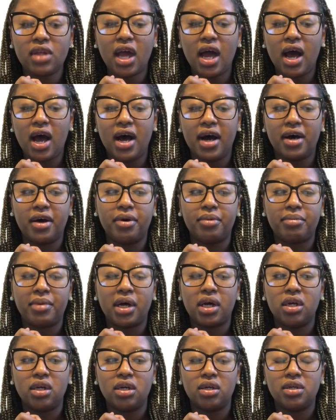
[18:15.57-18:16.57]
um,
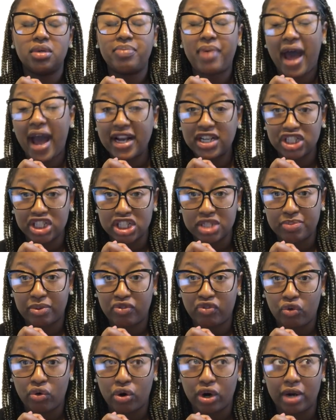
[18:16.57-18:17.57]
packages
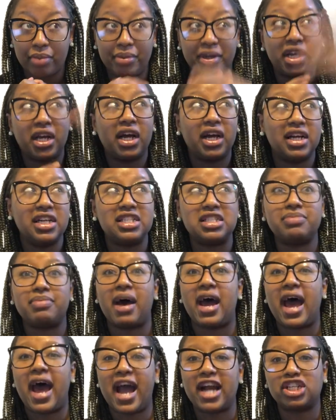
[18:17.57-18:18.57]
before, because
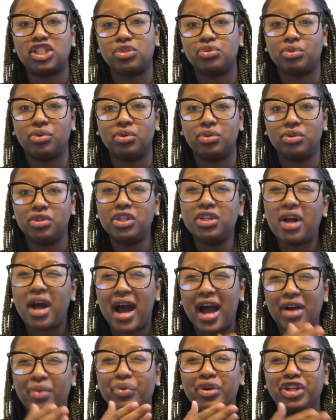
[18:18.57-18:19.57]
my actual, you know
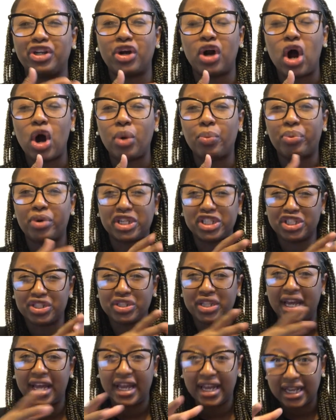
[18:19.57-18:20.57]
how when your home printer,
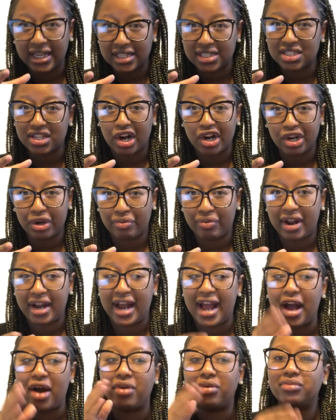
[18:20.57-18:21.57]
the ink is starting to run
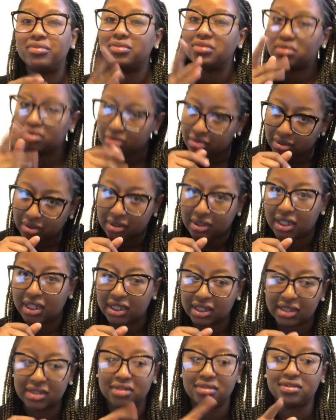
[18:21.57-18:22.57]
out,
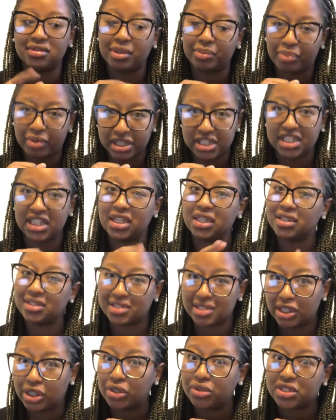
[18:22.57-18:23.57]
the, the printing
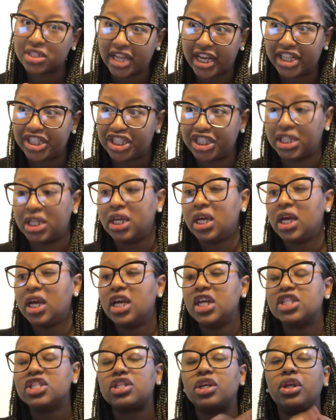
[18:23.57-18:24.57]
looks a little sketchy.
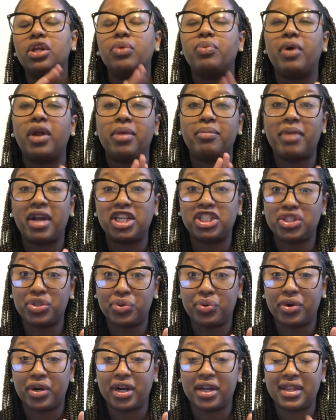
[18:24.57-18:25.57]
So you want to make
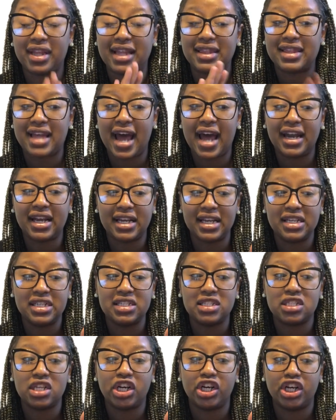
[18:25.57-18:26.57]
sure that that
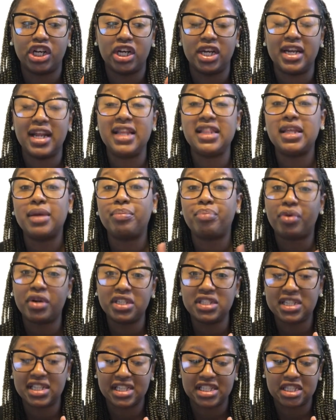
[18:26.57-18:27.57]
is good. And then
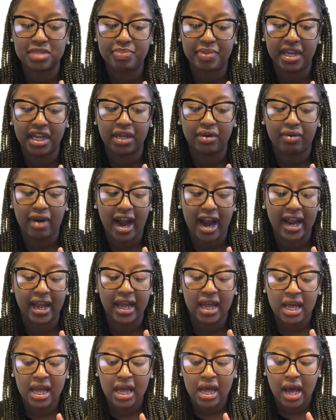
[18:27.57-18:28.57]
printing speed,
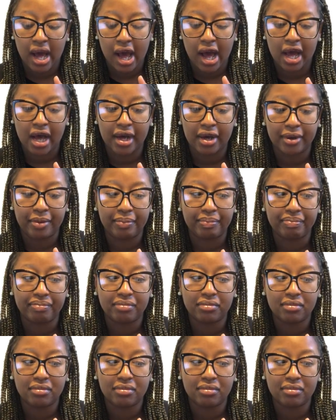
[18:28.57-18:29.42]
right? Um,